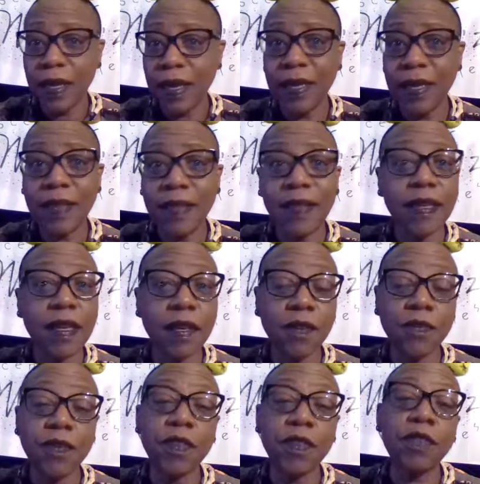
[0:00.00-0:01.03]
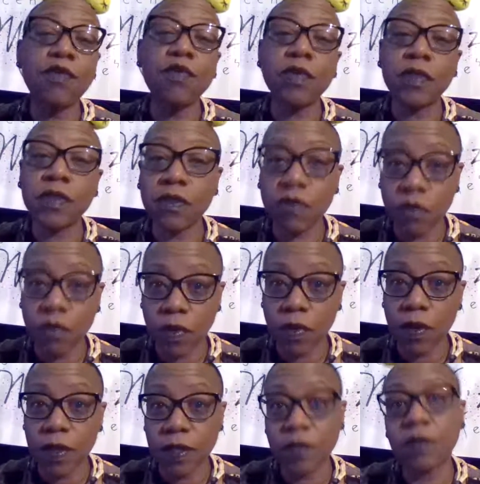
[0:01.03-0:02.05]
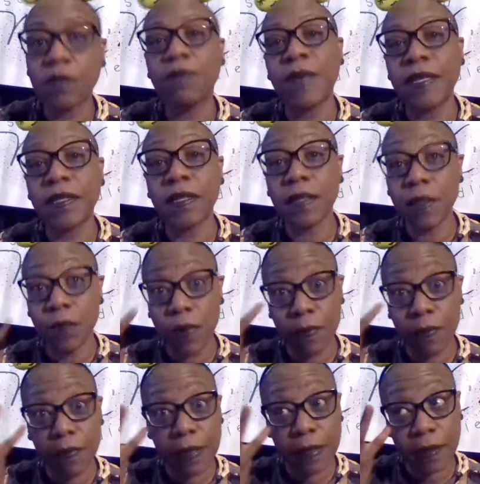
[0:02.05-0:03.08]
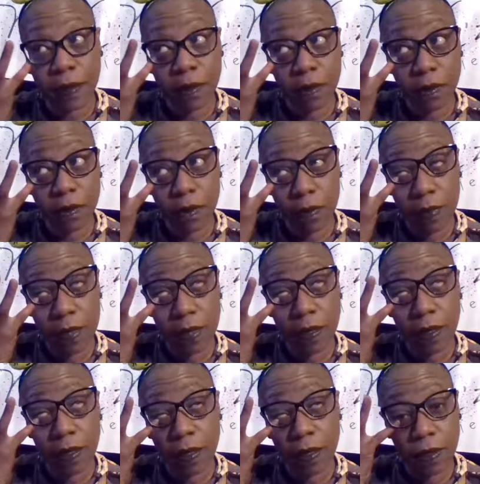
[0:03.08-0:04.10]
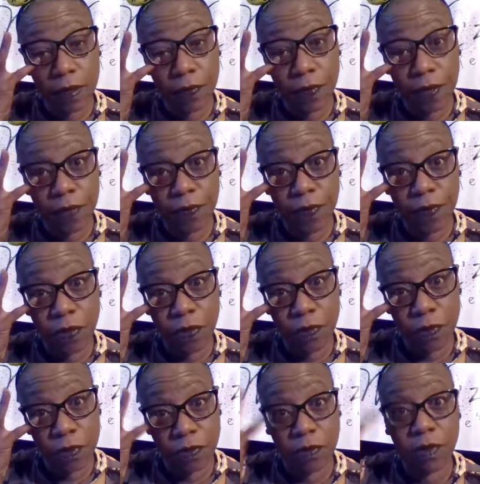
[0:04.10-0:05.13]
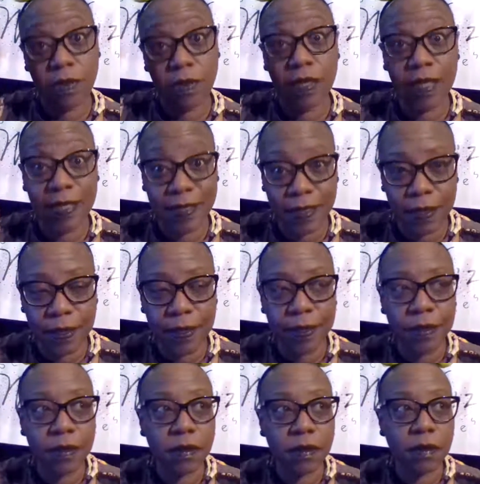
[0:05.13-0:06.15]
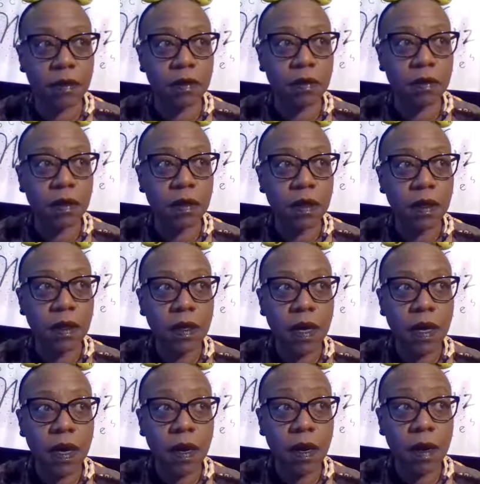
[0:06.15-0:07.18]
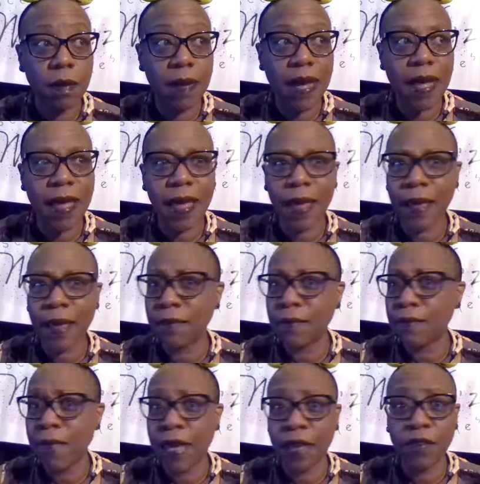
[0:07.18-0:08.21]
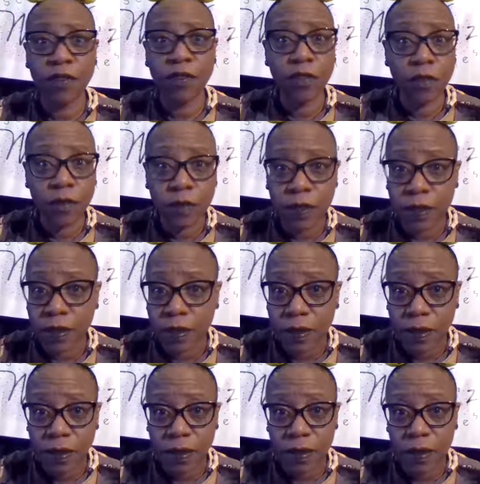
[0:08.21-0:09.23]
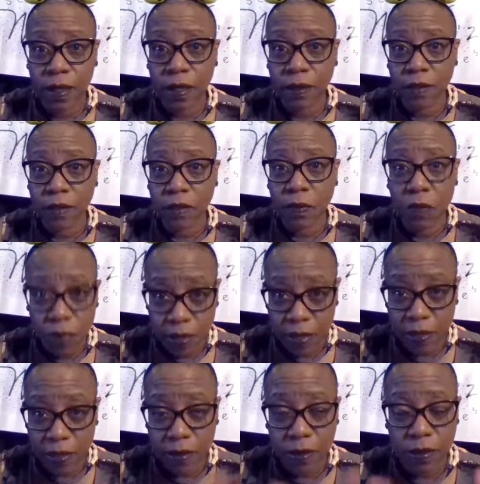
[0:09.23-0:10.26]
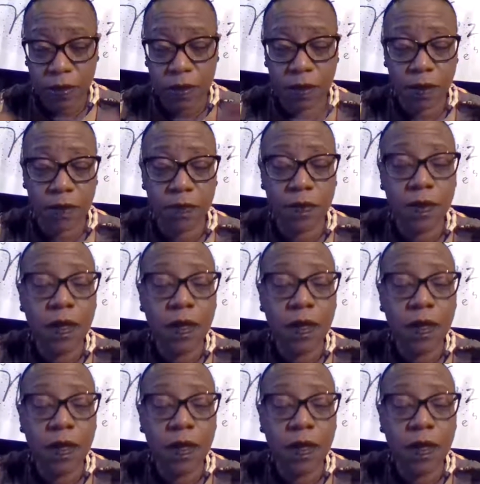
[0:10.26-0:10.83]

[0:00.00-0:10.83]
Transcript: Anything that can fit through a straw is basically what my doctor told me. Anything that, if it can fit through a straw, then it's good. So, I had mad juices, like smoothies and stuff.